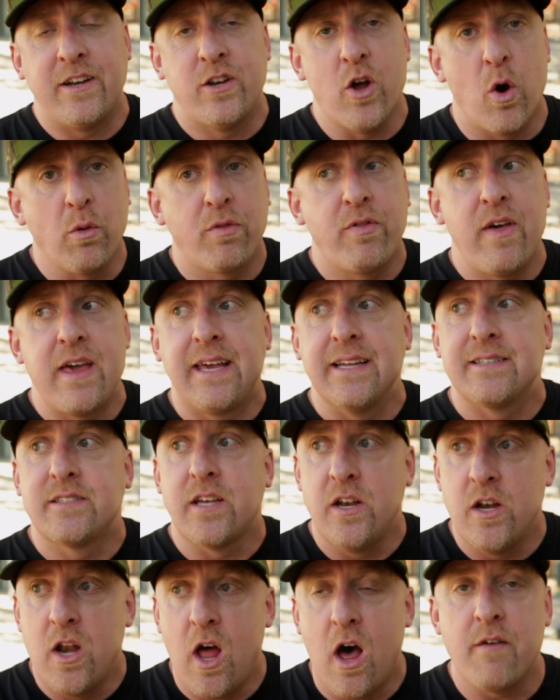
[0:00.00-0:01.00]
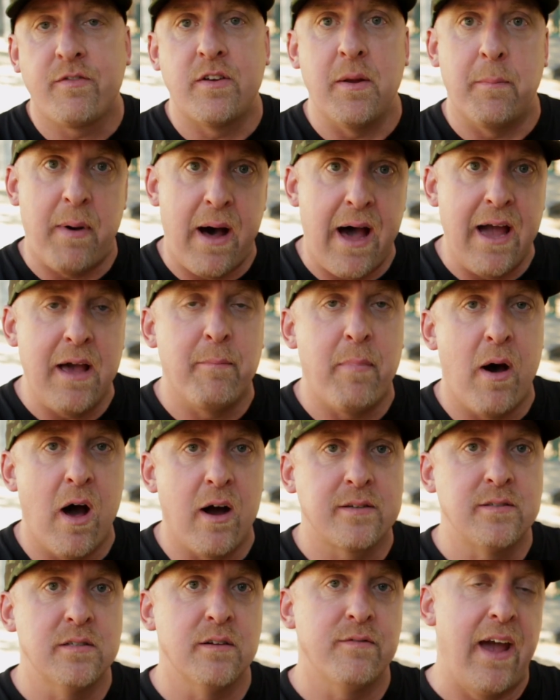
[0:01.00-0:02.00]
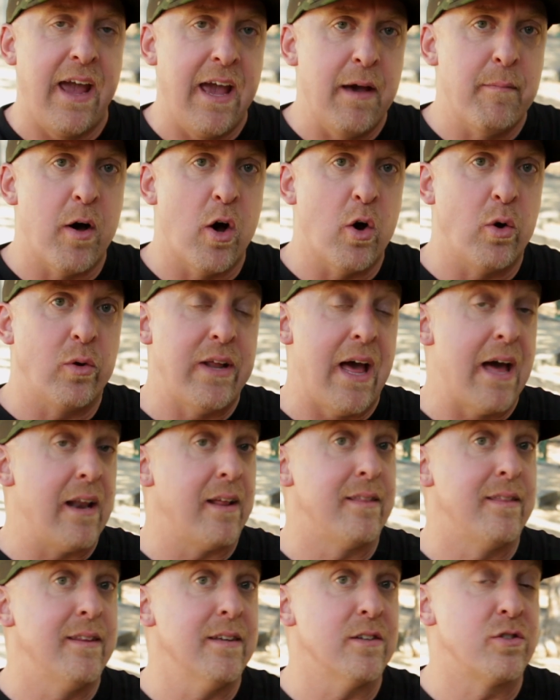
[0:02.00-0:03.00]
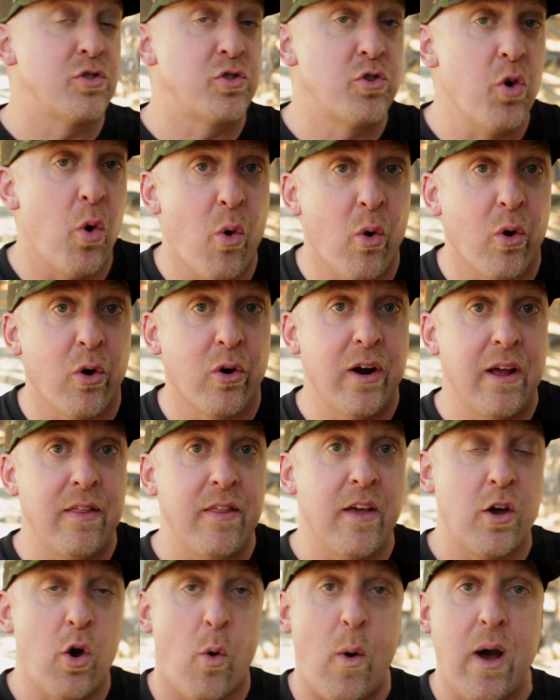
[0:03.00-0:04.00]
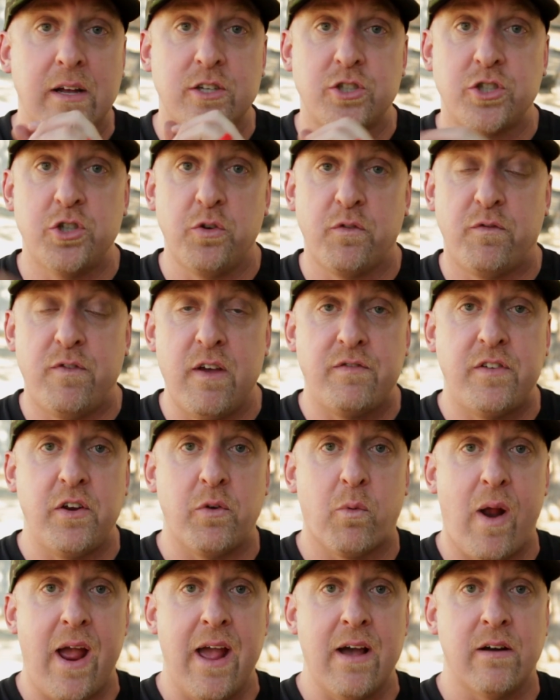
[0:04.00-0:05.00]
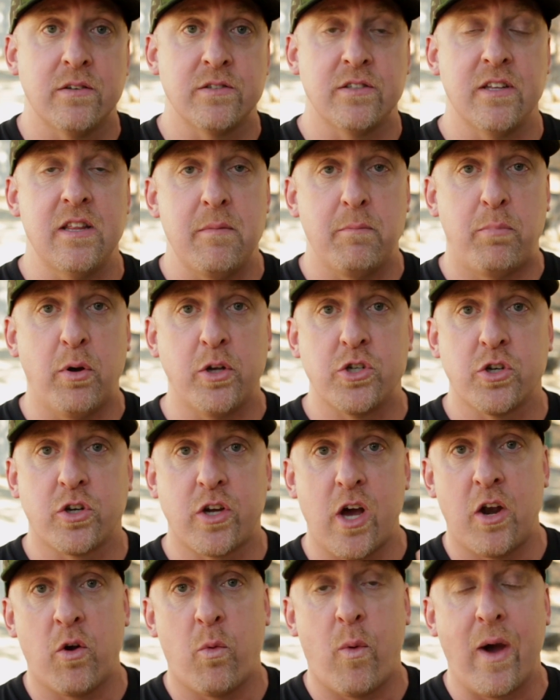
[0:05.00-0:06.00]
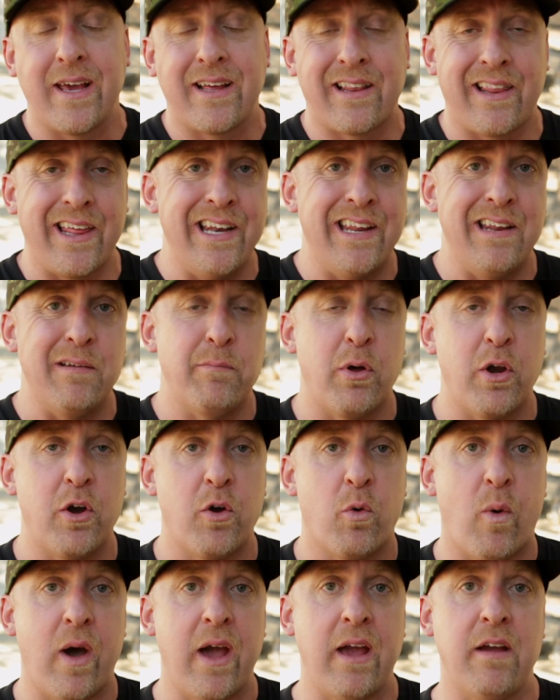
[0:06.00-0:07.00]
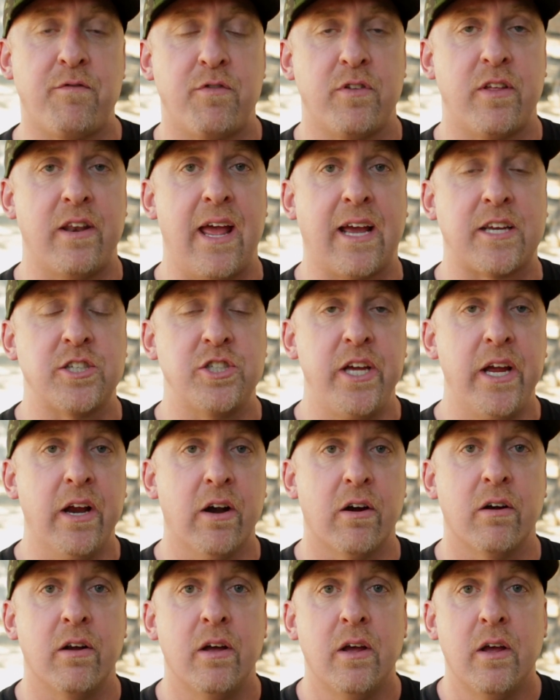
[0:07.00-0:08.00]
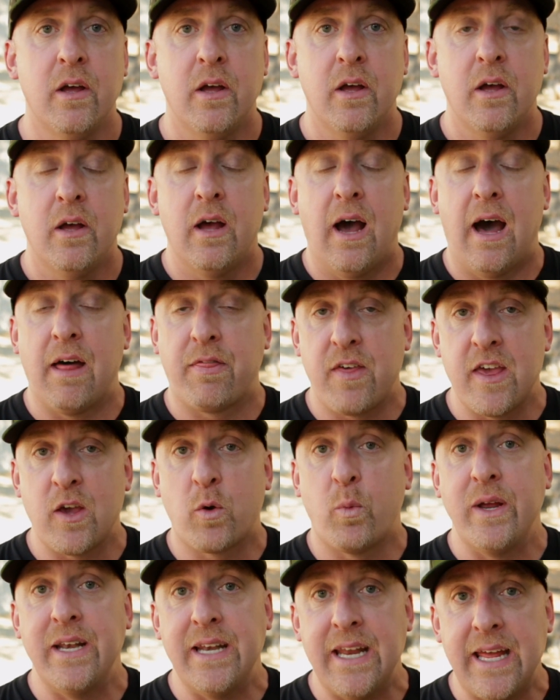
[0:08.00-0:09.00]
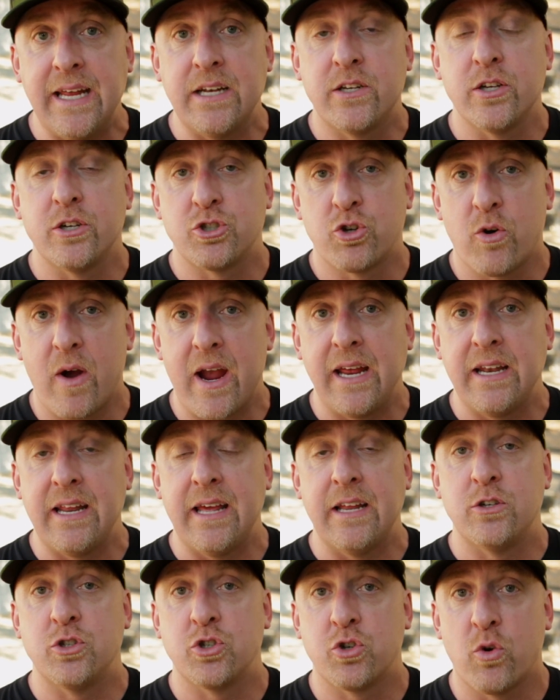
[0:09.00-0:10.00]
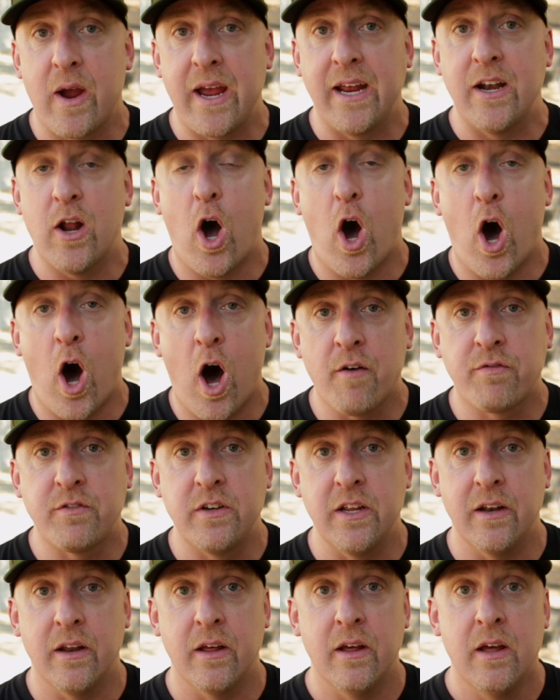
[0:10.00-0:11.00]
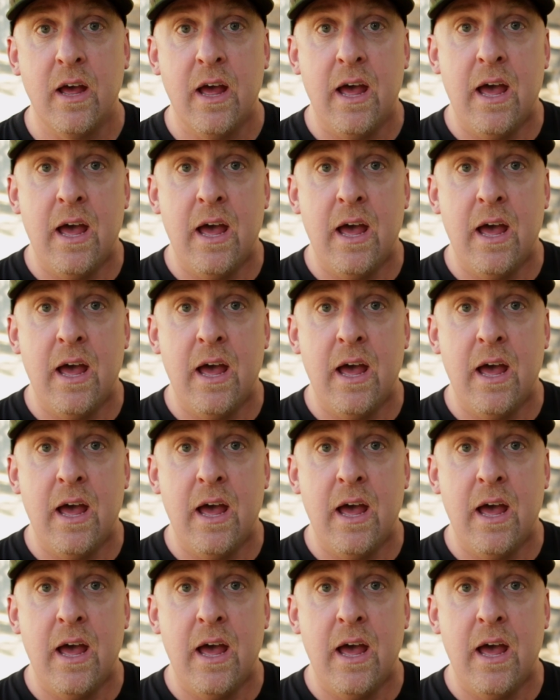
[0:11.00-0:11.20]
I don't think it's enough to buy a box of ammo down at this store and then go out, shoot 50 rounds, and then put your gun away, clean it, and put it away for the next year. I think we need to train and train often.